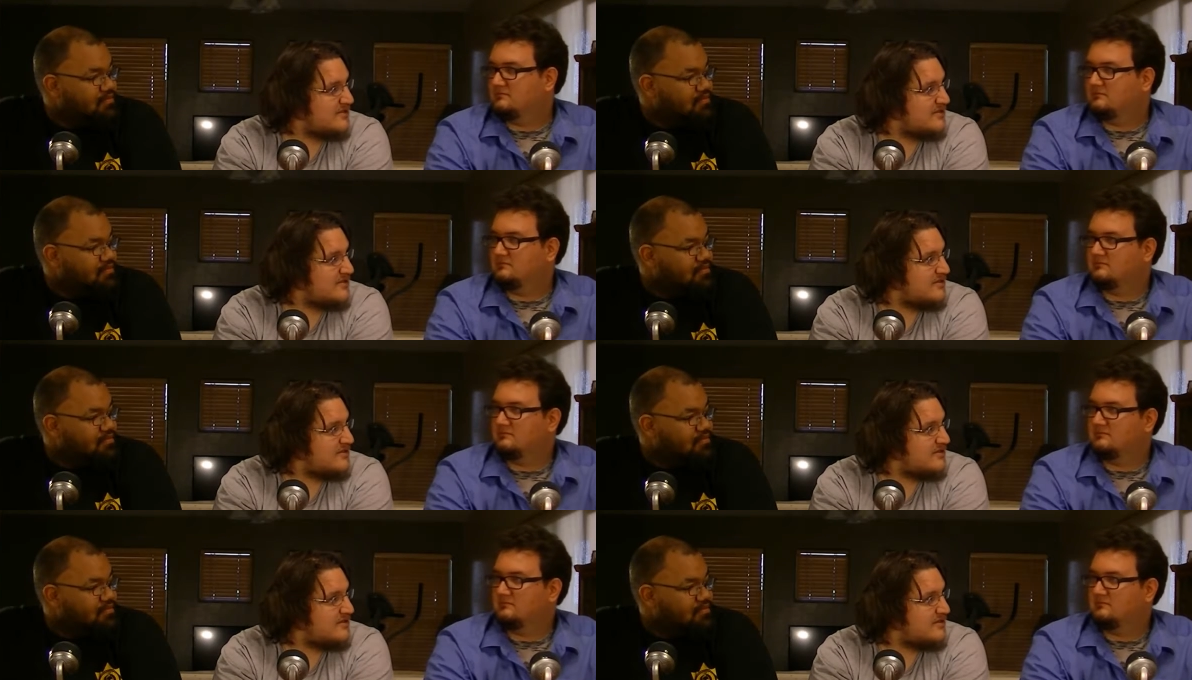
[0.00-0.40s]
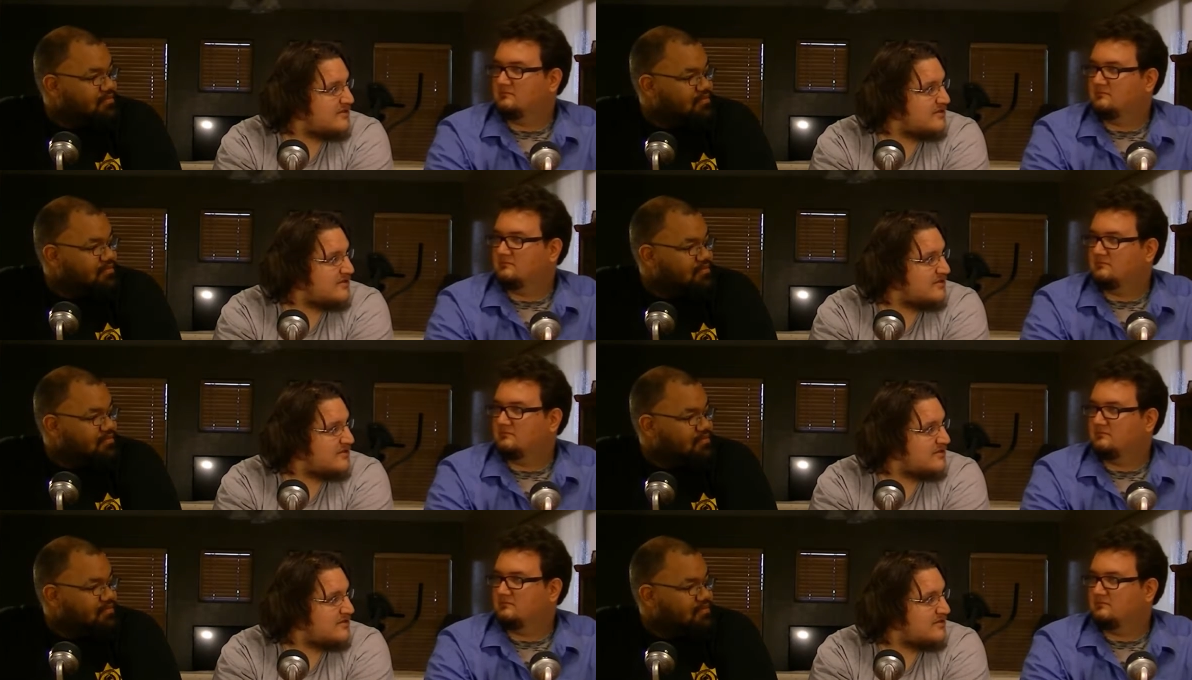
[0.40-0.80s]

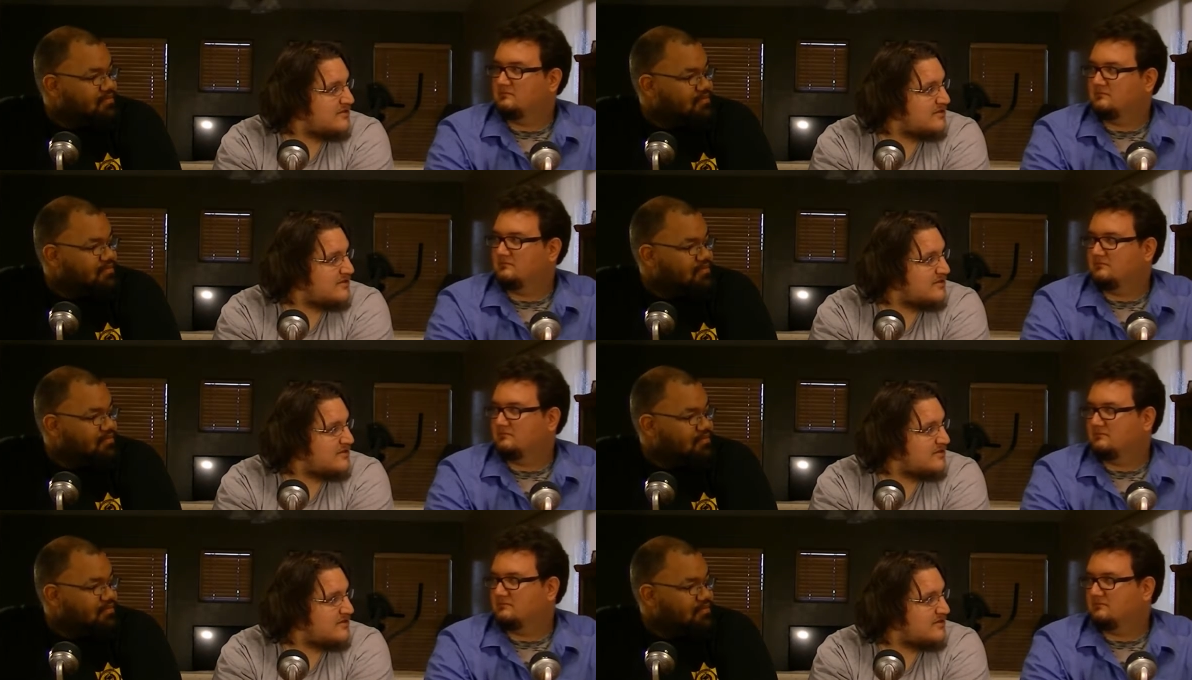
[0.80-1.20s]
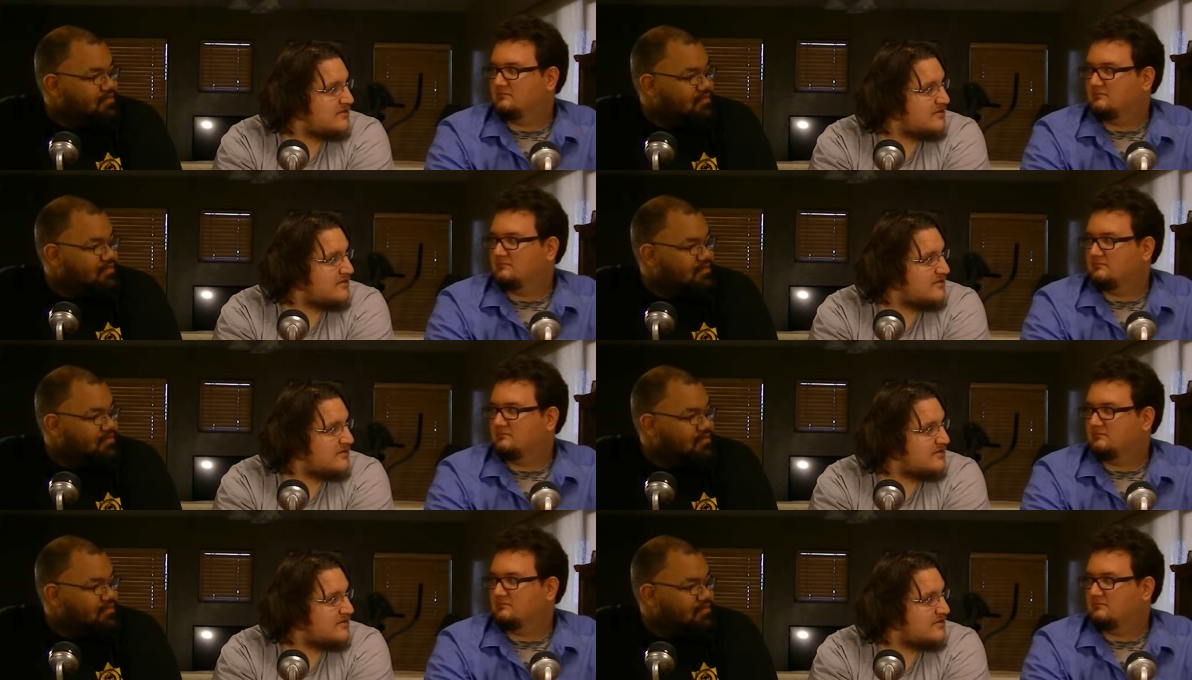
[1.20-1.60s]

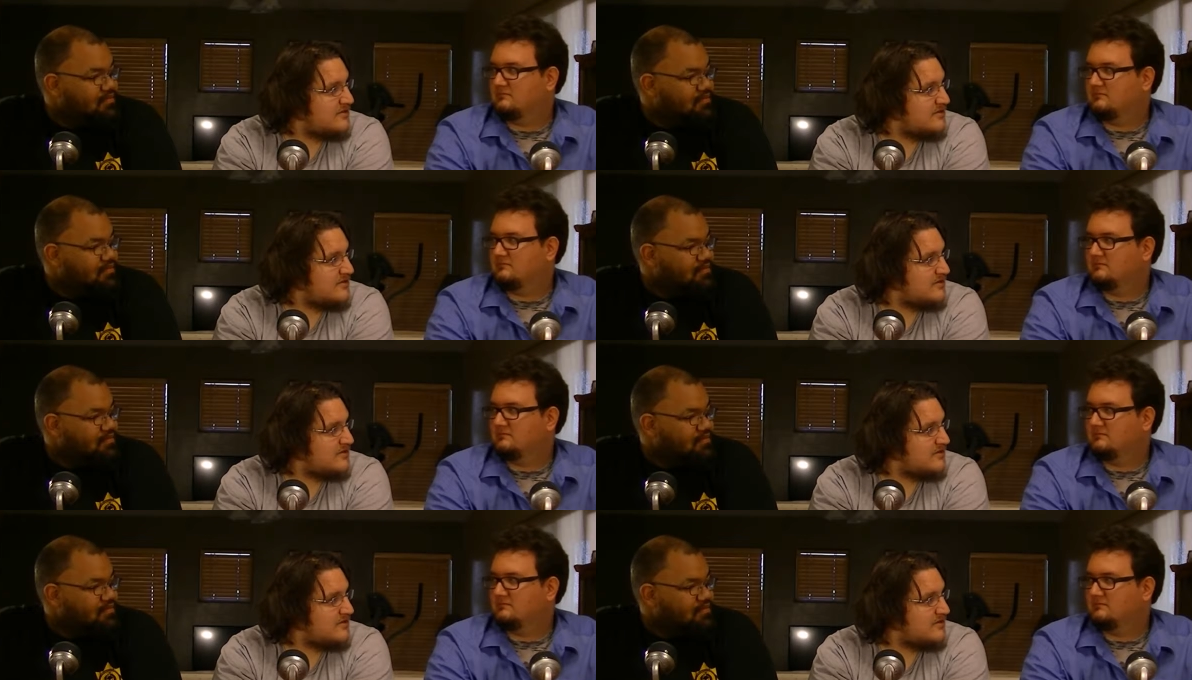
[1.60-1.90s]
Nobody speaks.